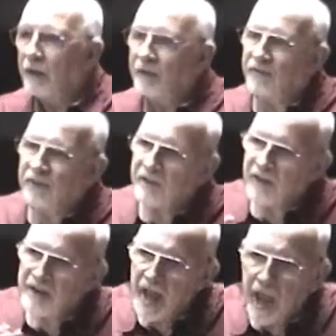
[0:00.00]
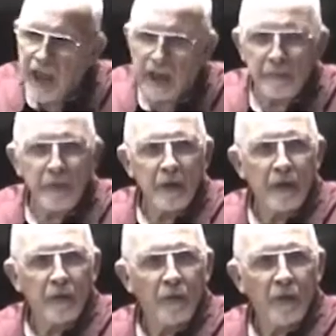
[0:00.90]
You see, the name
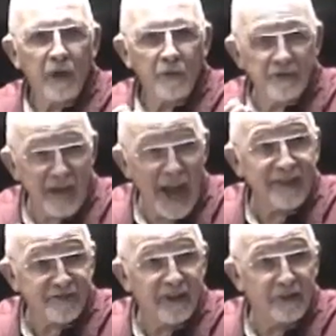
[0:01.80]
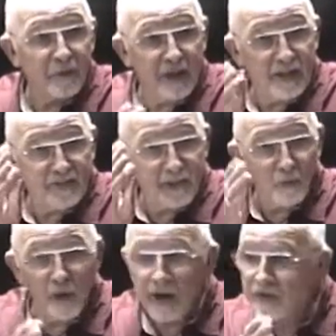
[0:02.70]
he was asking when he said,
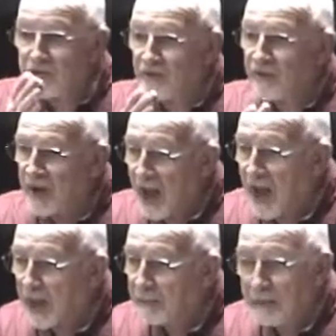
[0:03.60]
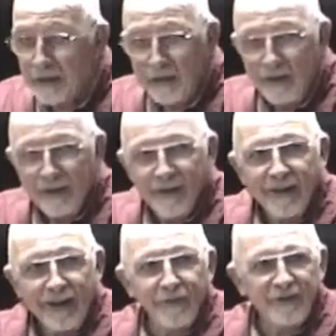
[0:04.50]
what is your name?
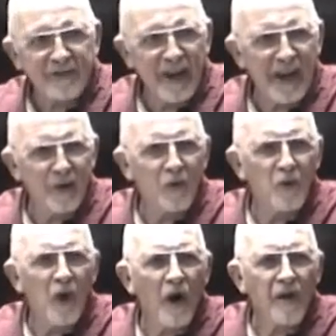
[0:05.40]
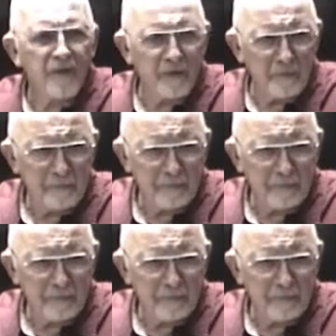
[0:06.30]
He was saying, who are you?